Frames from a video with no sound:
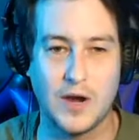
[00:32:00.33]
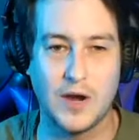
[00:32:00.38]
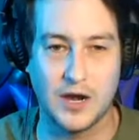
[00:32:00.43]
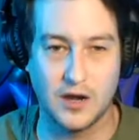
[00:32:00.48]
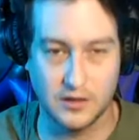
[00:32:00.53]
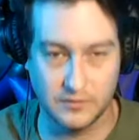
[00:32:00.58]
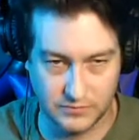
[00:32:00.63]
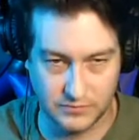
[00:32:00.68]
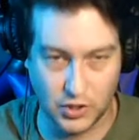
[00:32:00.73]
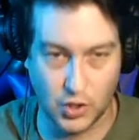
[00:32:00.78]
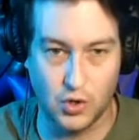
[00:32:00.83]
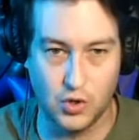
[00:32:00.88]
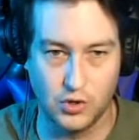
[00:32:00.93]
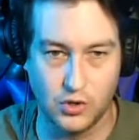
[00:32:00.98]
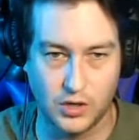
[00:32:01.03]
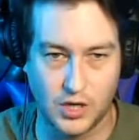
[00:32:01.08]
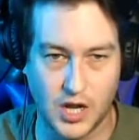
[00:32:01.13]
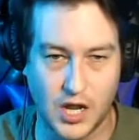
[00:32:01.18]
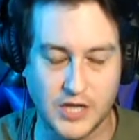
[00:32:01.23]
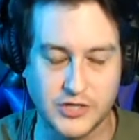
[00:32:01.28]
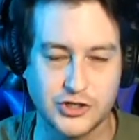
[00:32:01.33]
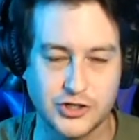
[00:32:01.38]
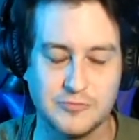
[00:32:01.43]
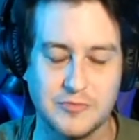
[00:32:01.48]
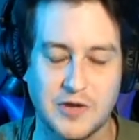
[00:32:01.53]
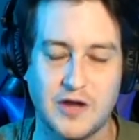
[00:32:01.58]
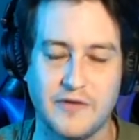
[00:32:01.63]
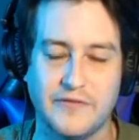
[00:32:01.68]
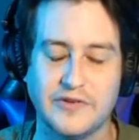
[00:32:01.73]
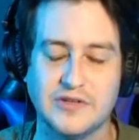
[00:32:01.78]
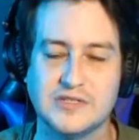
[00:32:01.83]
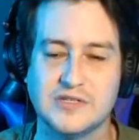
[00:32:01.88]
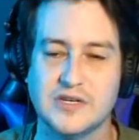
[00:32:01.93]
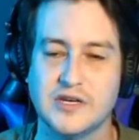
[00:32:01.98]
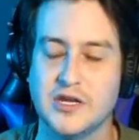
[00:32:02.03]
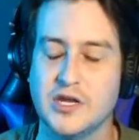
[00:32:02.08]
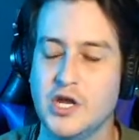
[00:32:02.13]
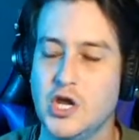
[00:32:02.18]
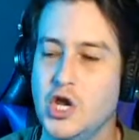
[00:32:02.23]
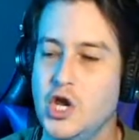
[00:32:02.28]
wear the whole costume, obviously.
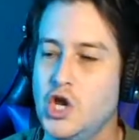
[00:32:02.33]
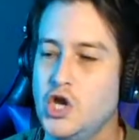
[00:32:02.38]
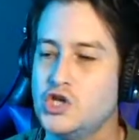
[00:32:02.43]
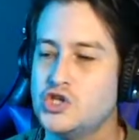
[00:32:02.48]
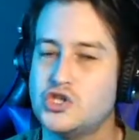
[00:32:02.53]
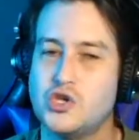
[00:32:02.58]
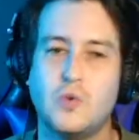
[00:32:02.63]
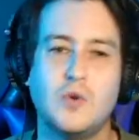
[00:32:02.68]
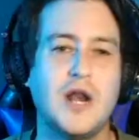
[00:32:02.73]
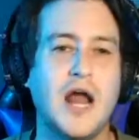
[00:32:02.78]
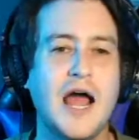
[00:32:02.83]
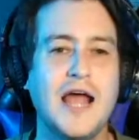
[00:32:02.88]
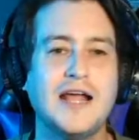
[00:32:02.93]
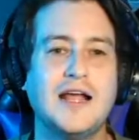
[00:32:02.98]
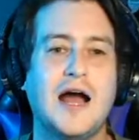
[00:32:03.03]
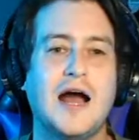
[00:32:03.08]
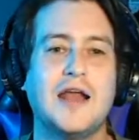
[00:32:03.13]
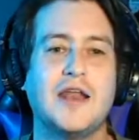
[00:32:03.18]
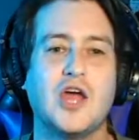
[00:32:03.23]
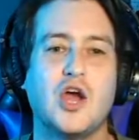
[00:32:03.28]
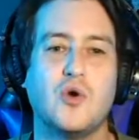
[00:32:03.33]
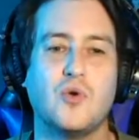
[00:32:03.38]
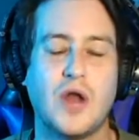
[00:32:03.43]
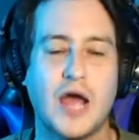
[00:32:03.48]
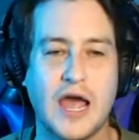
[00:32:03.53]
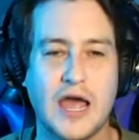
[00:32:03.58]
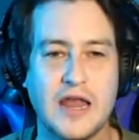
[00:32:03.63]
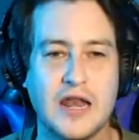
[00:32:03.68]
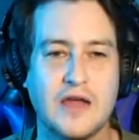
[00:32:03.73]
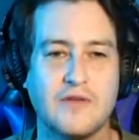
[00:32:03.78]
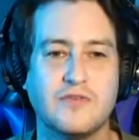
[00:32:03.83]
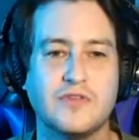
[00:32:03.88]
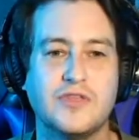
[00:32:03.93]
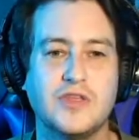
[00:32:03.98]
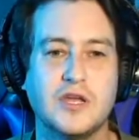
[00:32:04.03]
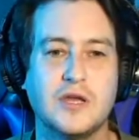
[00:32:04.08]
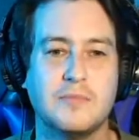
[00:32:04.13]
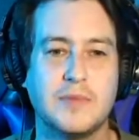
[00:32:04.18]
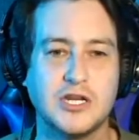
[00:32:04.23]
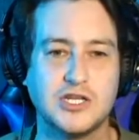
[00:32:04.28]
So when I got out, I had
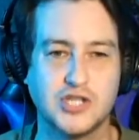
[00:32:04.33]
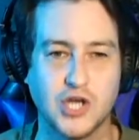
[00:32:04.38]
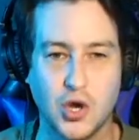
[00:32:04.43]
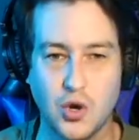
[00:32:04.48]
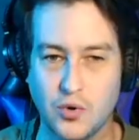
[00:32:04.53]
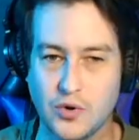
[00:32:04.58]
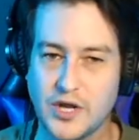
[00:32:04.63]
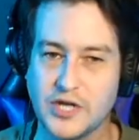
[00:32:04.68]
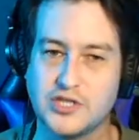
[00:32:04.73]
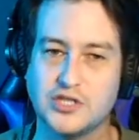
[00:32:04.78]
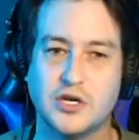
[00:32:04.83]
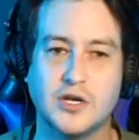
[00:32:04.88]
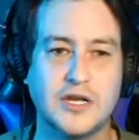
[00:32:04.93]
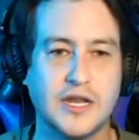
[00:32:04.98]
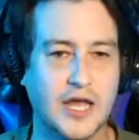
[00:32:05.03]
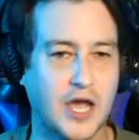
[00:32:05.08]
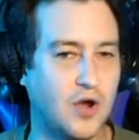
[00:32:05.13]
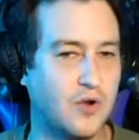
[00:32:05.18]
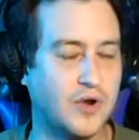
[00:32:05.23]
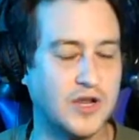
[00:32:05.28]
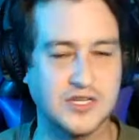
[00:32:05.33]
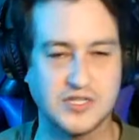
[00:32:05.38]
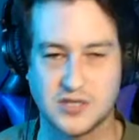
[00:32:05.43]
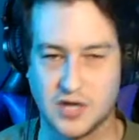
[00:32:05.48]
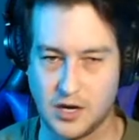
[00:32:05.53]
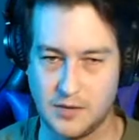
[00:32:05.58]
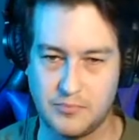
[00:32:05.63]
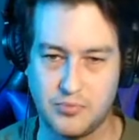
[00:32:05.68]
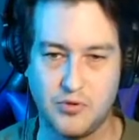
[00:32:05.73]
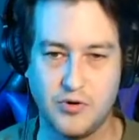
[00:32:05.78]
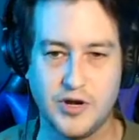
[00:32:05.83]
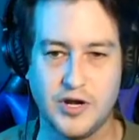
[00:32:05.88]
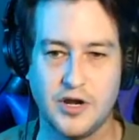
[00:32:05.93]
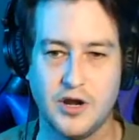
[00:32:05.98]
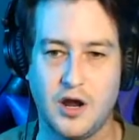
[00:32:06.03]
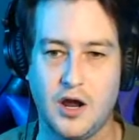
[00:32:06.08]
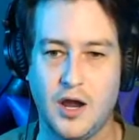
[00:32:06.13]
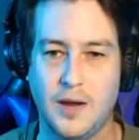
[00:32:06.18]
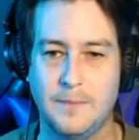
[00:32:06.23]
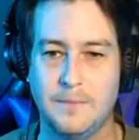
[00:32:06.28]
everything in my tote. I took it out. I started putting it
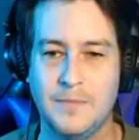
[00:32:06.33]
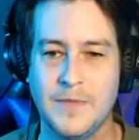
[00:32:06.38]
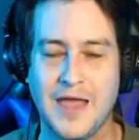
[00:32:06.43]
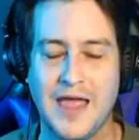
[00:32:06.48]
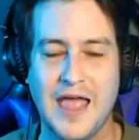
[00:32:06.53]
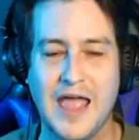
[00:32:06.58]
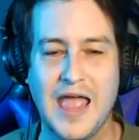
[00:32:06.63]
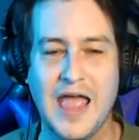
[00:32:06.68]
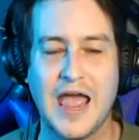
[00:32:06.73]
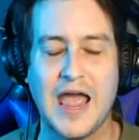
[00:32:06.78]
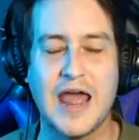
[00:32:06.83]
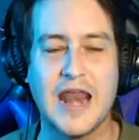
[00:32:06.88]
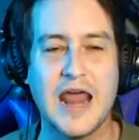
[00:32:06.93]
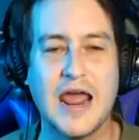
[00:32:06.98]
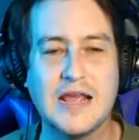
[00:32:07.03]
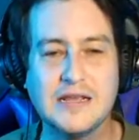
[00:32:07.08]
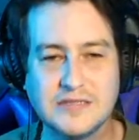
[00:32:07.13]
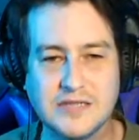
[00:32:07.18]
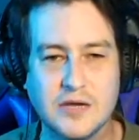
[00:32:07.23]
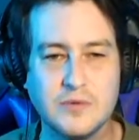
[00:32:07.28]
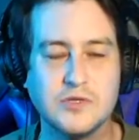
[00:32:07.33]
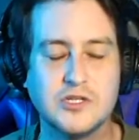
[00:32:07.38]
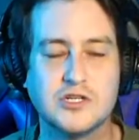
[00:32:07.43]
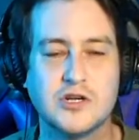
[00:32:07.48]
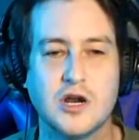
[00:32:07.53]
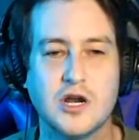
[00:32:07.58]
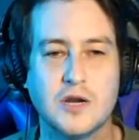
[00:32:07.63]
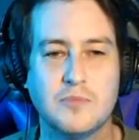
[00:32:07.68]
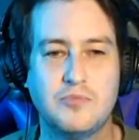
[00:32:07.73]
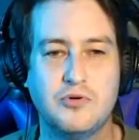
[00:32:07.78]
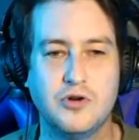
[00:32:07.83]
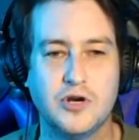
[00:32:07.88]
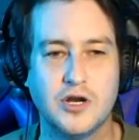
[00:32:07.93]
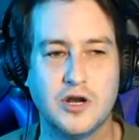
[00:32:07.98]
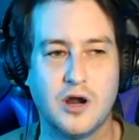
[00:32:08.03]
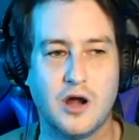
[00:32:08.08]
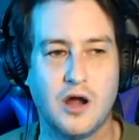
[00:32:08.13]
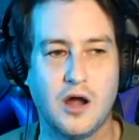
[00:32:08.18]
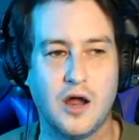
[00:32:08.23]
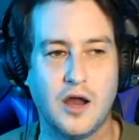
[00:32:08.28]
on. And as I was starting to put it
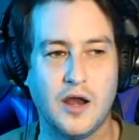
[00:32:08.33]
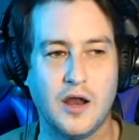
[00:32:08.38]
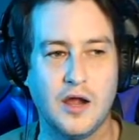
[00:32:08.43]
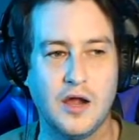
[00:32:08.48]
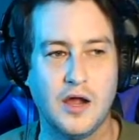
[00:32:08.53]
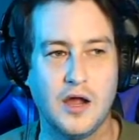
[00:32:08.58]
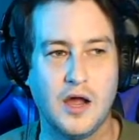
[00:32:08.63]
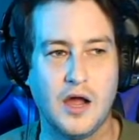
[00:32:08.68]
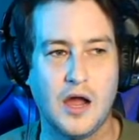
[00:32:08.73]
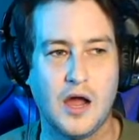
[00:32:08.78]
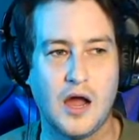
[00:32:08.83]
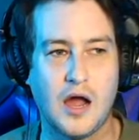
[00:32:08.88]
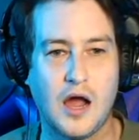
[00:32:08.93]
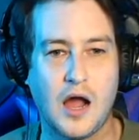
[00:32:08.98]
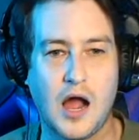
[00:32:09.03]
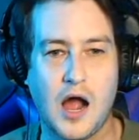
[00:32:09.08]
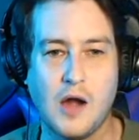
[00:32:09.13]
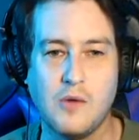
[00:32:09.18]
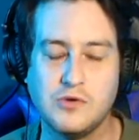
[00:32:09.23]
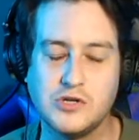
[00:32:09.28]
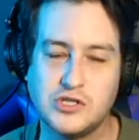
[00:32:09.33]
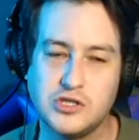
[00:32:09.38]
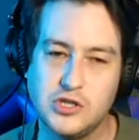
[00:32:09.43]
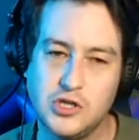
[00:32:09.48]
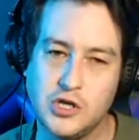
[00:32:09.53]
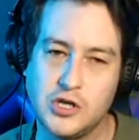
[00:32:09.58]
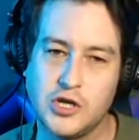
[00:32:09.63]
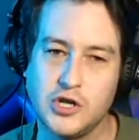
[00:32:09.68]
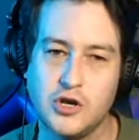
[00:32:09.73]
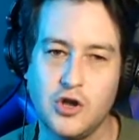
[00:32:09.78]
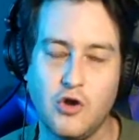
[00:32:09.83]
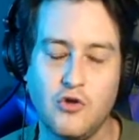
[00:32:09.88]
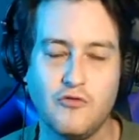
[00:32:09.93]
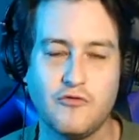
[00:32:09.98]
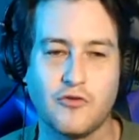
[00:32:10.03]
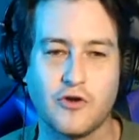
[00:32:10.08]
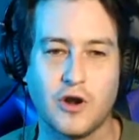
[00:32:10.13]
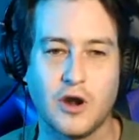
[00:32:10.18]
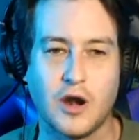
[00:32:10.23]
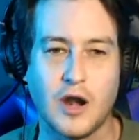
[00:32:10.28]
on, I was looking
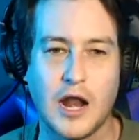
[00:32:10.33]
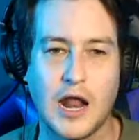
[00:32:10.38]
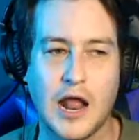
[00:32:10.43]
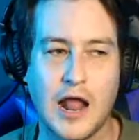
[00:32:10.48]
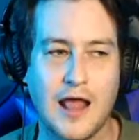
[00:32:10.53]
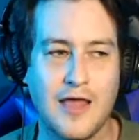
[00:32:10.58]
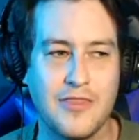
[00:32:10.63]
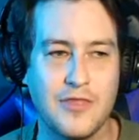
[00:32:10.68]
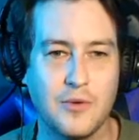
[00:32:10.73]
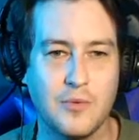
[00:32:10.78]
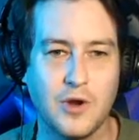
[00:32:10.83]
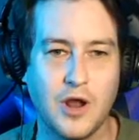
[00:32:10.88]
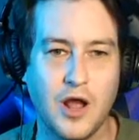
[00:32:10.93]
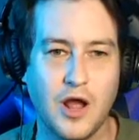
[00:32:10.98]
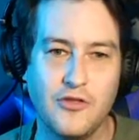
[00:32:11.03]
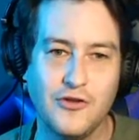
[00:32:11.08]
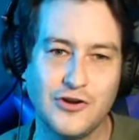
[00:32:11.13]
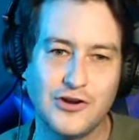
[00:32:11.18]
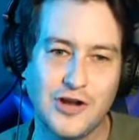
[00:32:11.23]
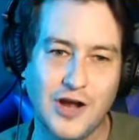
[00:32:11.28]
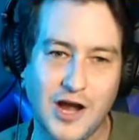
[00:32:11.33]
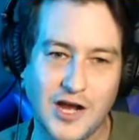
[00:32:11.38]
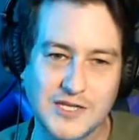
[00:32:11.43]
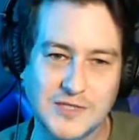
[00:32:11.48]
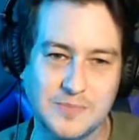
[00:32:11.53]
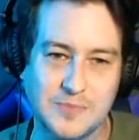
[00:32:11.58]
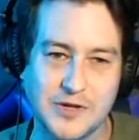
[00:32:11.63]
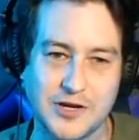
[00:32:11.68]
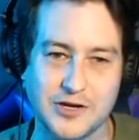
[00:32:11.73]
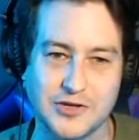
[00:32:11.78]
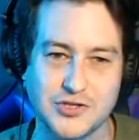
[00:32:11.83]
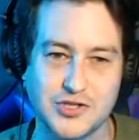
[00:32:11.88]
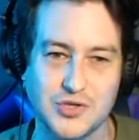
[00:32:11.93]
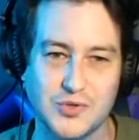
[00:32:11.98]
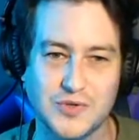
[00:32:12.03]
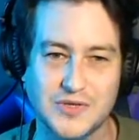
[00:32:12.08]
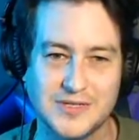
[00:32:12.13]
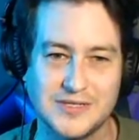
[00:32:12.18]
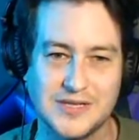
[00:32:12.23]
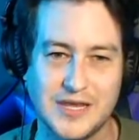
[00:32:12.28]
over, and there were other cosplayers
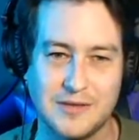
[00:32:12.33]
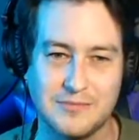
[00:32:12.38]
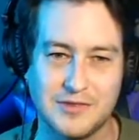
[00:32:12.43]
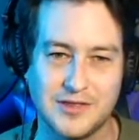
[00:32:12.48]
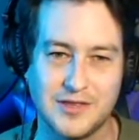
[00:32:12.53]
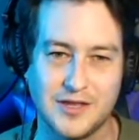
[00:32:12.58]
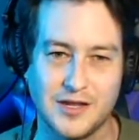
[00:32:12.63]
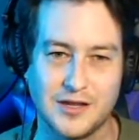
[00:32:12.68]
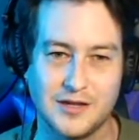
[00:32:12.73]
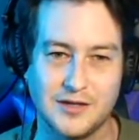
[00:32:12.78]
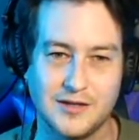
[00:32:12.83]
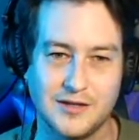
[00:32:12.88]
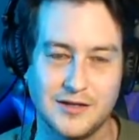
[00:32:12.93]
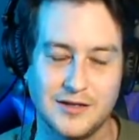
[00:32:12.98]
doing the same thing.